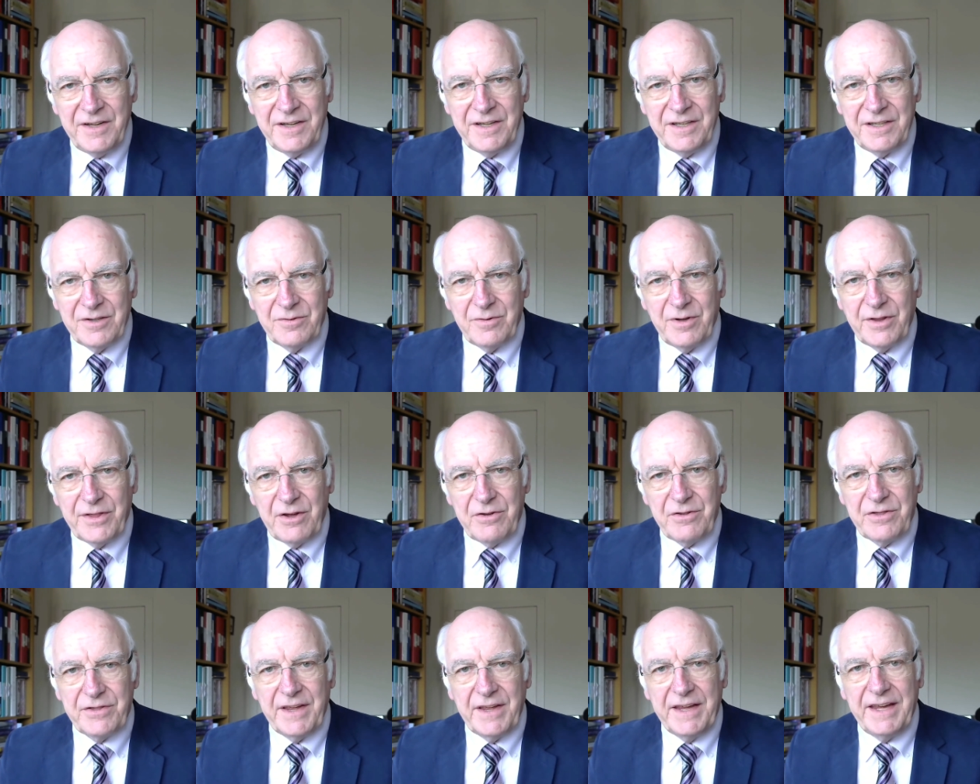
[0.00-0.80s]

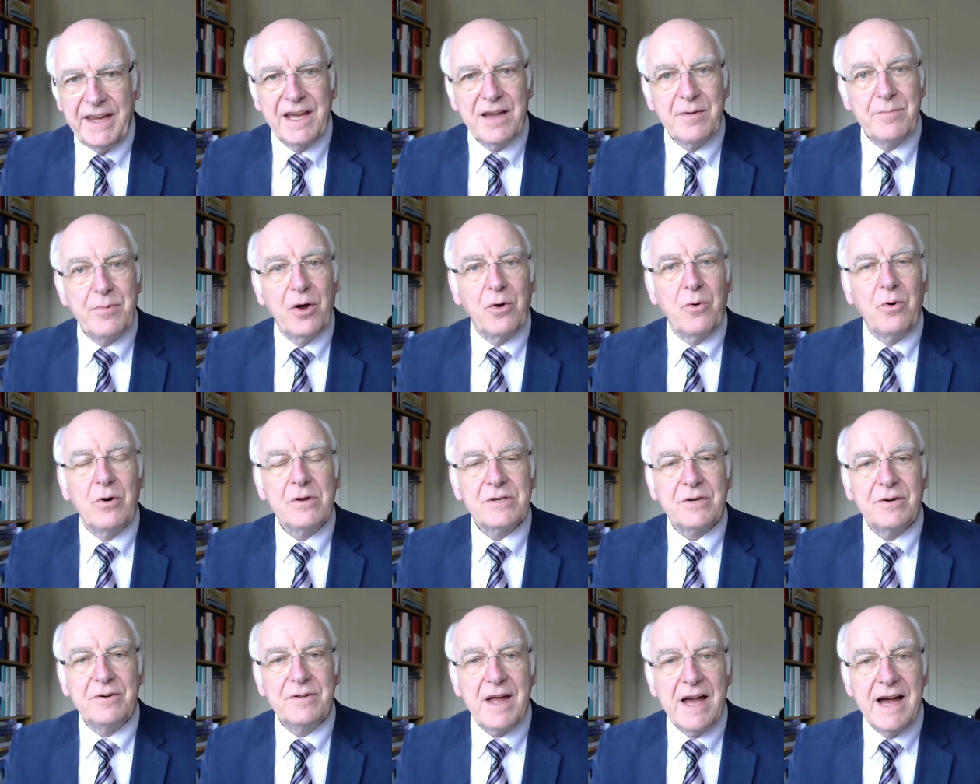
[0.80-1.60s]
without thinking about
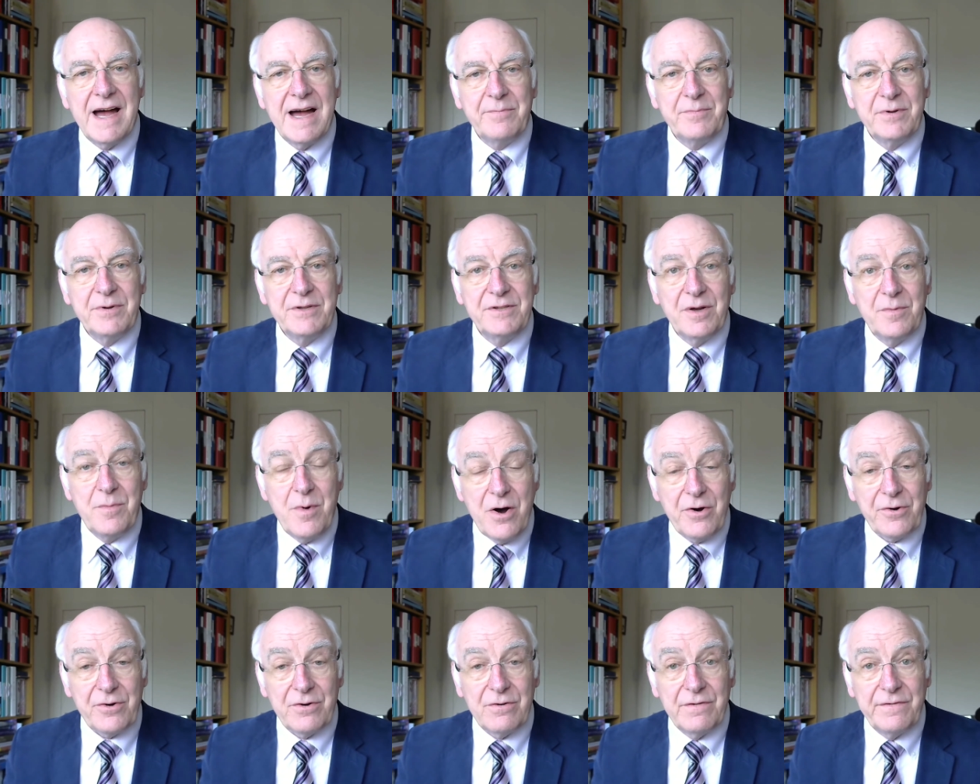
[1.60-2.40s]
what's going to happen
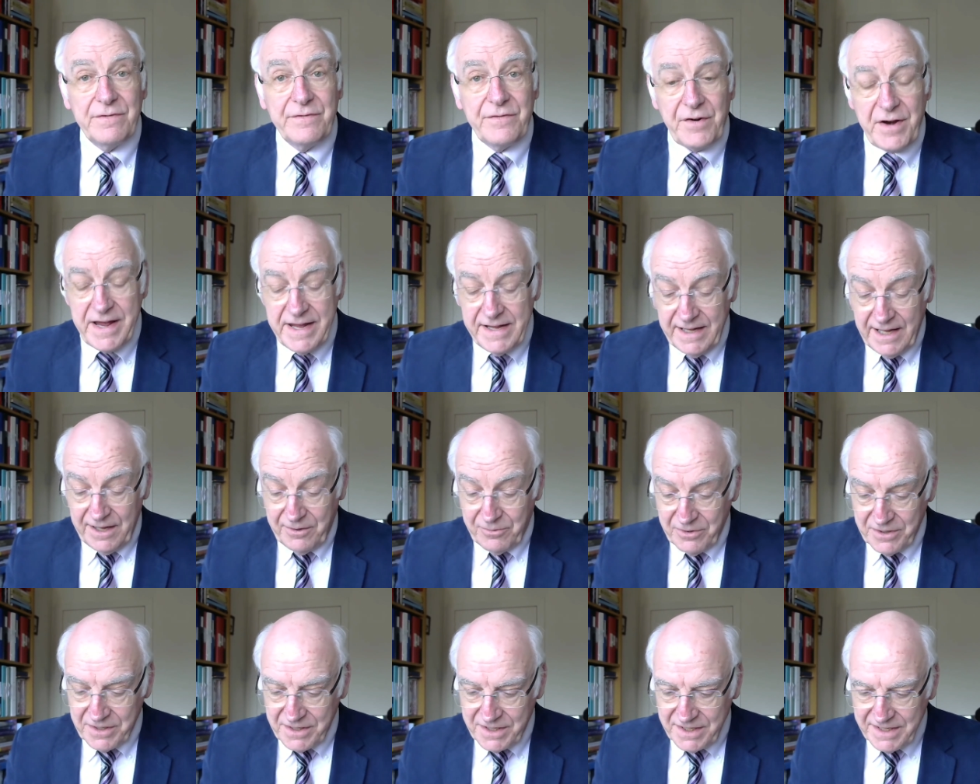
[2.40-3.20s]
tomorrow, Friday,
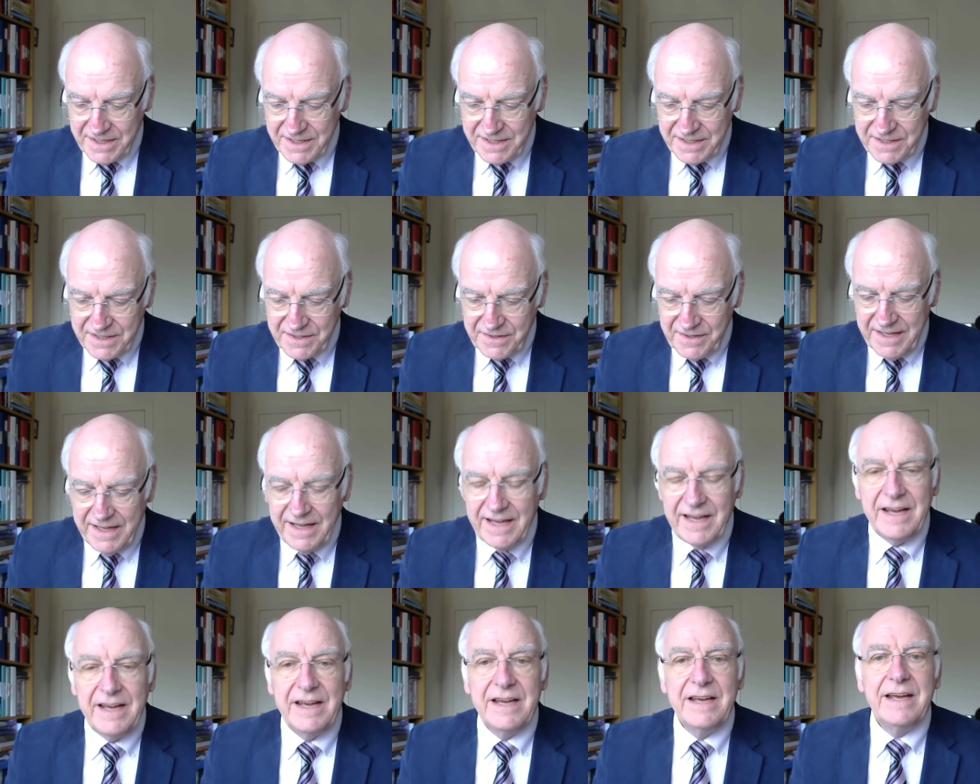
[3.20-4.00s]
which is the
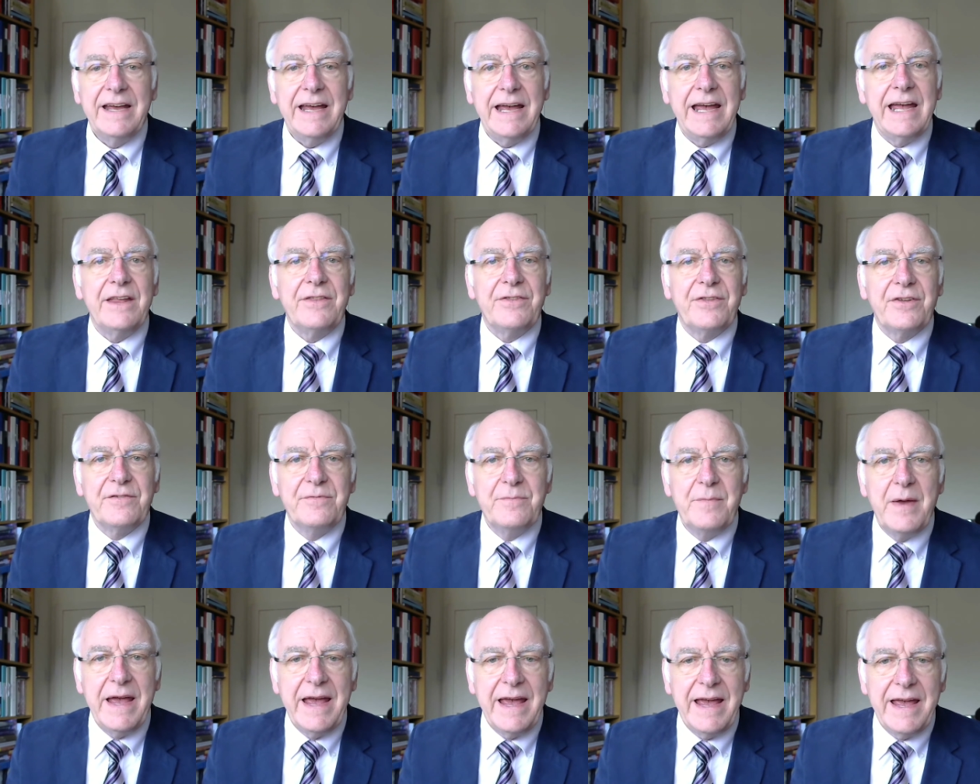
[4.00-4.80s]
8th of
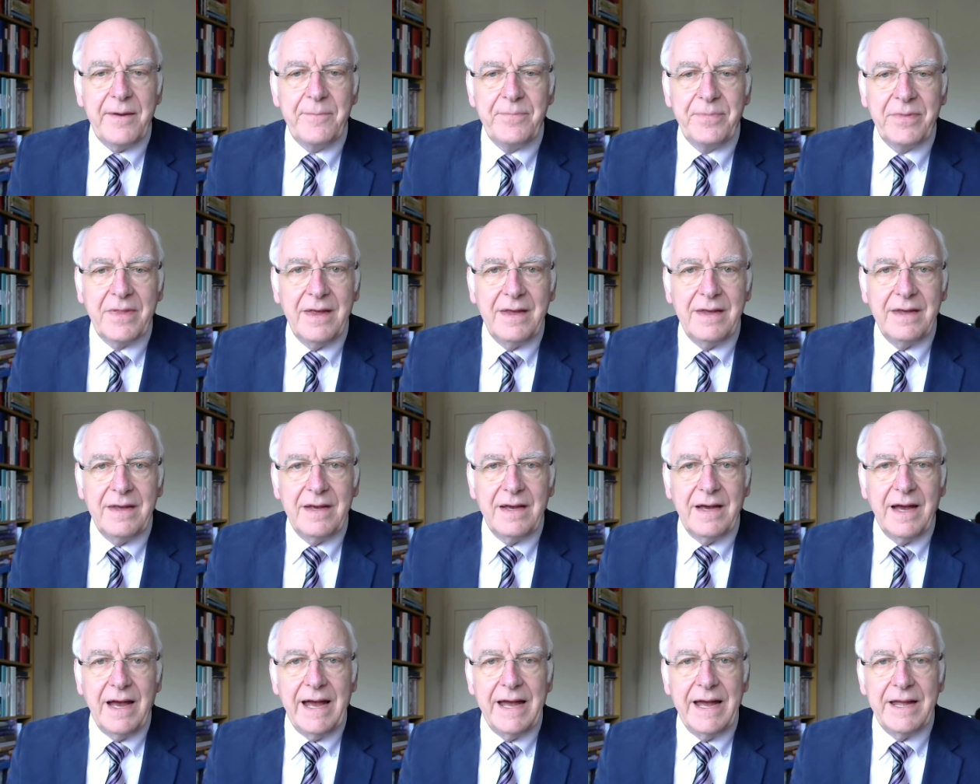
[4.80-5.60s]
May
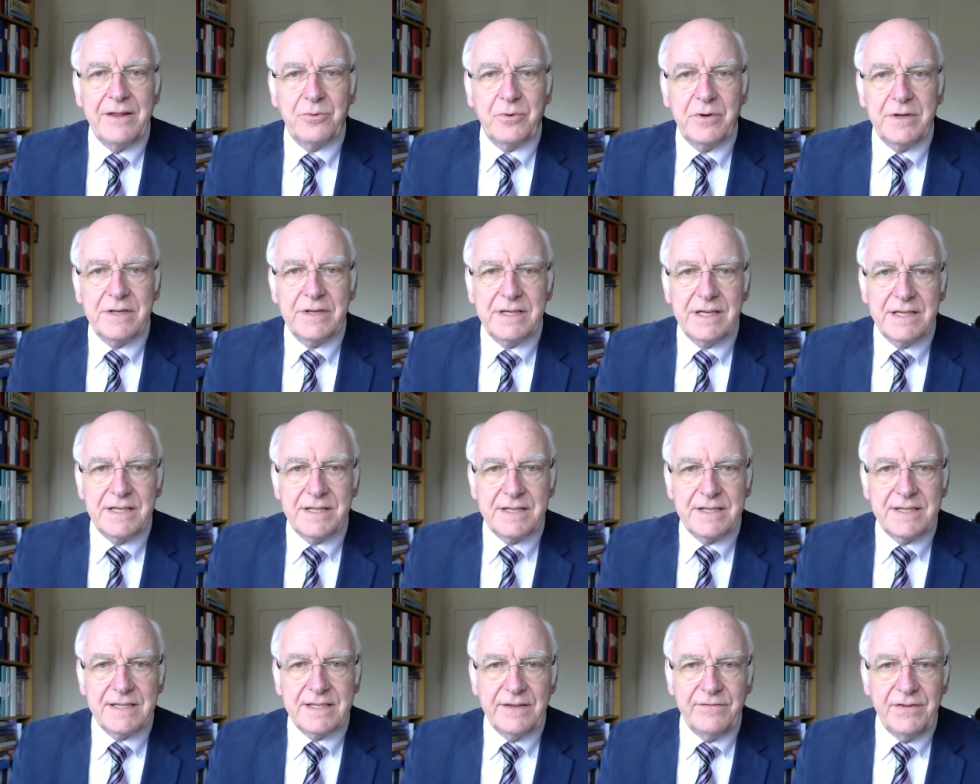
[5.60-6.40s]
and which is
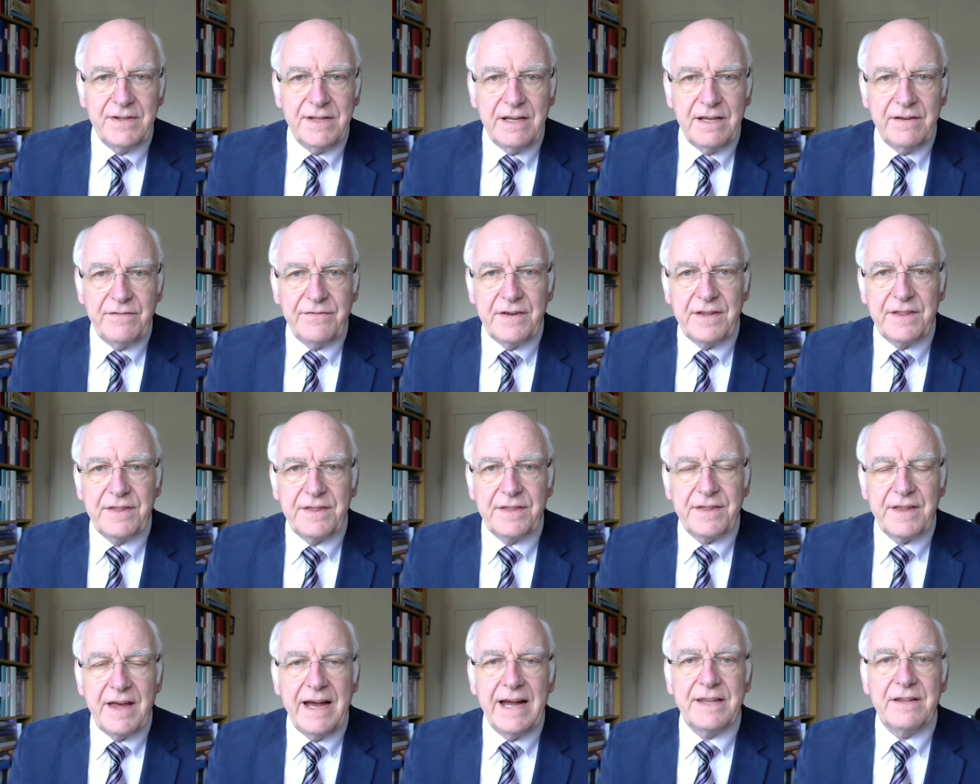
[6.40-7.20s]
the
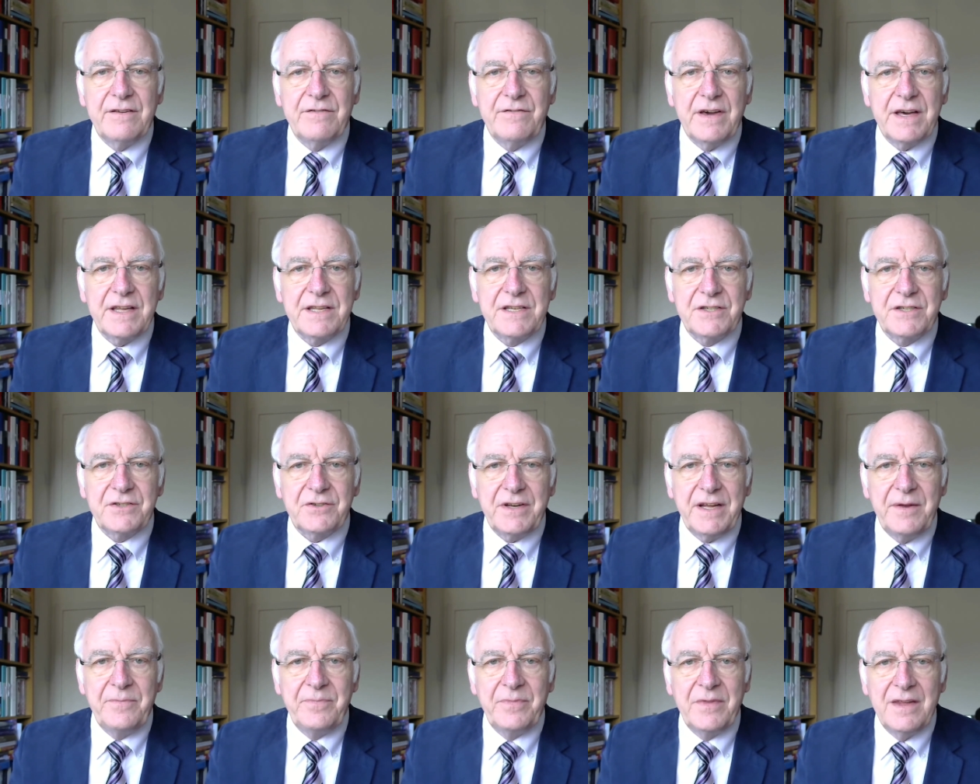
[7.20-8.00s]
75th
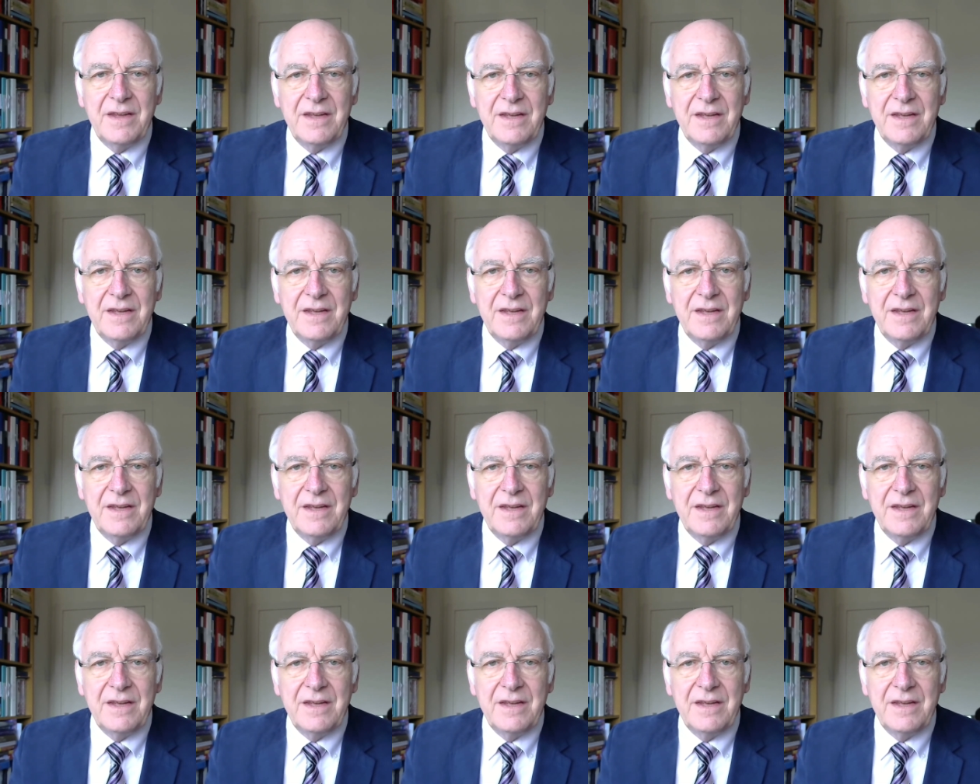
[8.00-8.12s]
anniversary